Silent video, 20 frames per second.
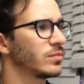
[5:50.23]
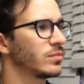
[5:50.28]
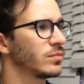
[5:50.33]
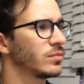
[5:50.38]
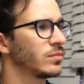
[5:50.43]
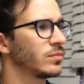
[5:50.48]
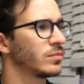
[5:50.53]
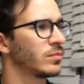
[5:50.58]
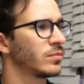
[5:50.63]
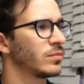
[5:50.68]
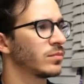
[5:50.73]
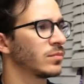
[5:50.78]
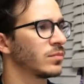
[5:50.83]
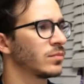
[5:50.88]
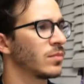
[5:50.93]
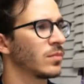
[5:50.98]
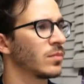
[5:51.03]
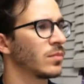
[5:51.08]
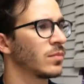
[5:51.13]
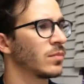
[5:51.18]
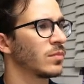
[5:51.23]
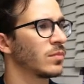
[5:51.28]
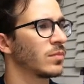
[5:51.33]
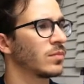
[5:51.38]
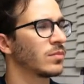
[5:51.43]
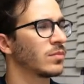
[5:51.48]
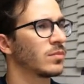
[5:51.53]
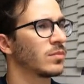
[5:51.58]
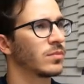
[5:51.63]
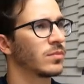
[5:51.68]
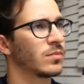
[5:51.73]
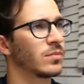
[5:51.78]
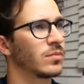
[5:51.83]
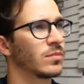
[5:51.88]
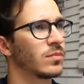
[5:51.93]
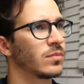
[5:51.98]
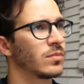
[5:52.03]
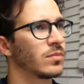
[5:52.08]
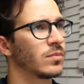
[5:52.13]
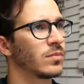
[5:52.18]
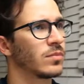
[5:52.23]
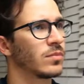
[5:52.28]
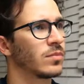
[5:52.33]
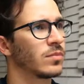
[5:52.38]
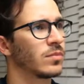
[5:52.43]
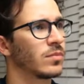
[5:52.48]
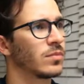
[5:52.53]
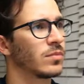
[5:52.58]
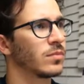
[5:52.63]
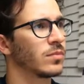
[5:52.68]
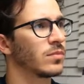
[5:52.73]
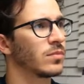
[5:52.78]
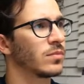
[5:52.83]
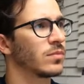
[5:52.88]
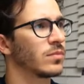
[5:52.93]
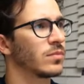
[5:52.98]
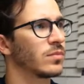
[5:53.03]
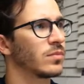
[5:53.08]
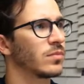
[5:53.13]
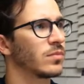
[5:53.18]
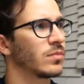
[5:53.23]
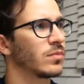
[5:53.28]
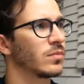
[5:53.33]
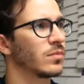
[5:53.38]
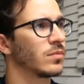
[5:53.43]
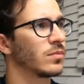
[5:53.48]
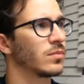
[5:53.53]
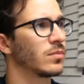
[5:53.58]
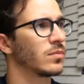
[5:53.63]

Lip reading: (no one is talking)